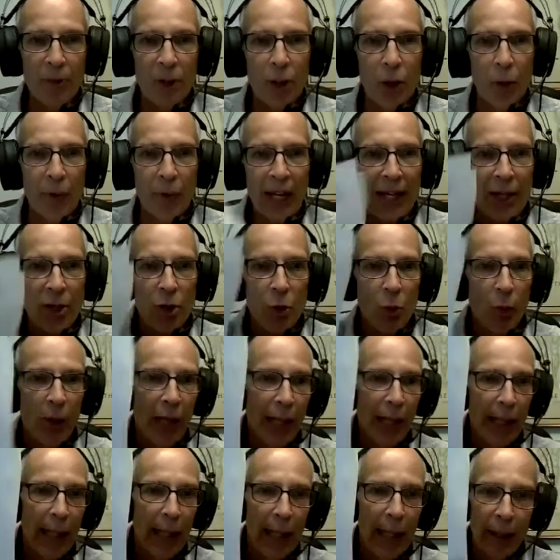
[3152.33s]
So that's
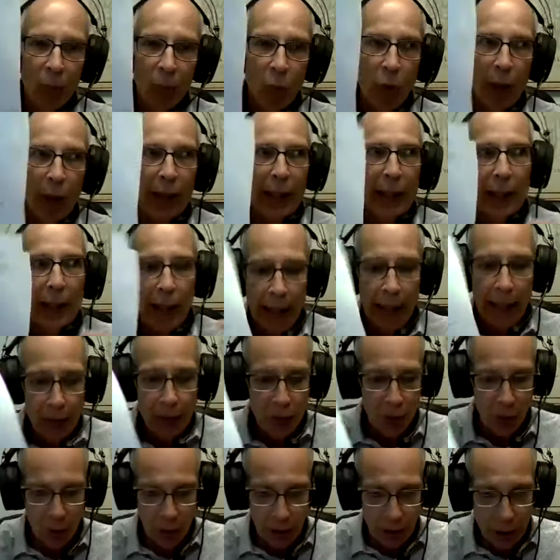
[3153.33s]
why I
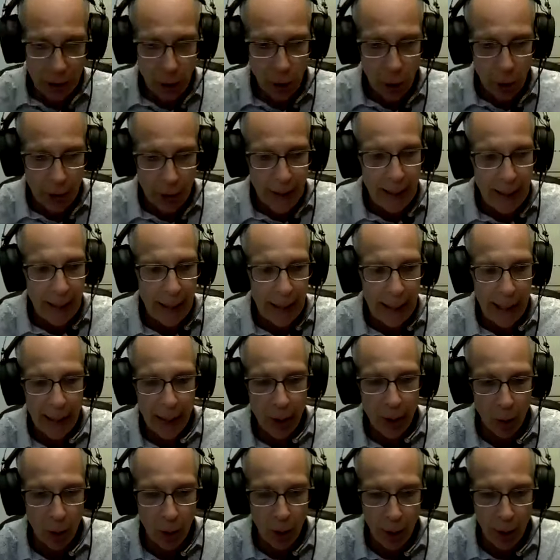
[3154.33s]
started looking, I
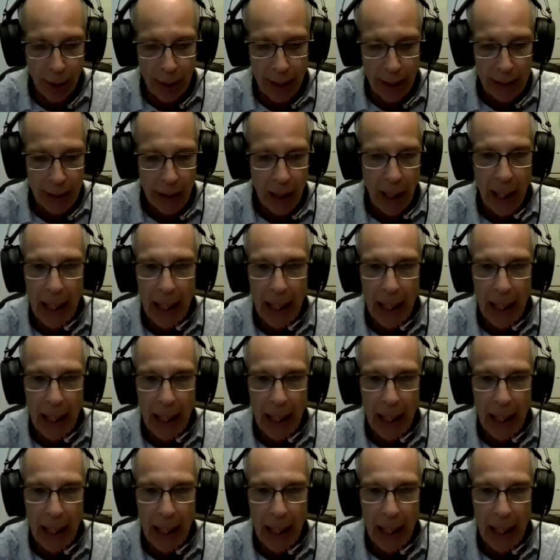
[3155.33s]
go, all right,